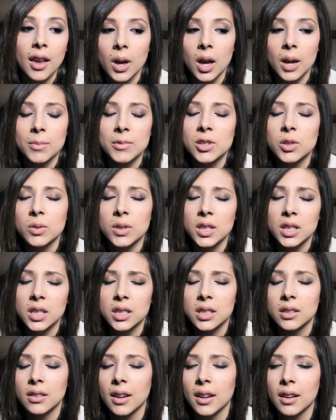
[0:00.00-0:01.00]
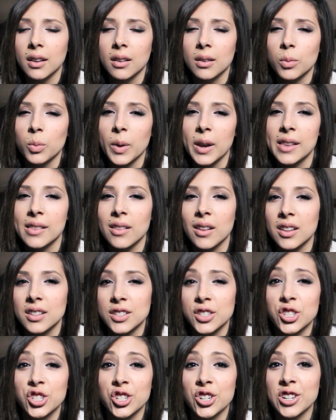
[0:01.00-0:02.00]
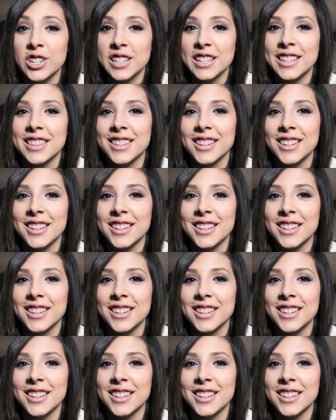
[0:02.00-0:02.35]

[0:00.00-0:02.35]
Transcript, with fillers: I'm doing like a weight loss journey